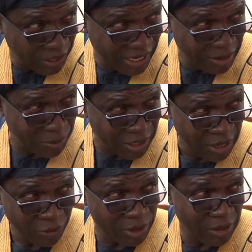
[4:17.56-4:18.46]
anybody
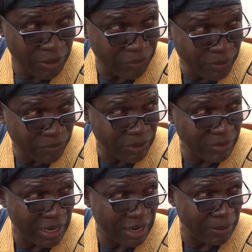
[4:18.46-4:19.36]
from the
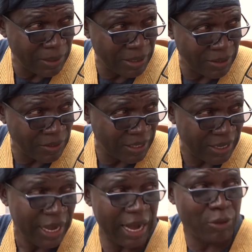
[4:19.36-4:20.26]
Federal Capital Territory,
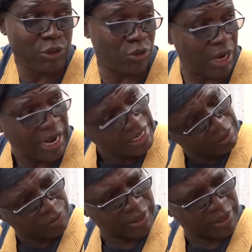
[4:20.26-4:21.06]
and we should go and ask him for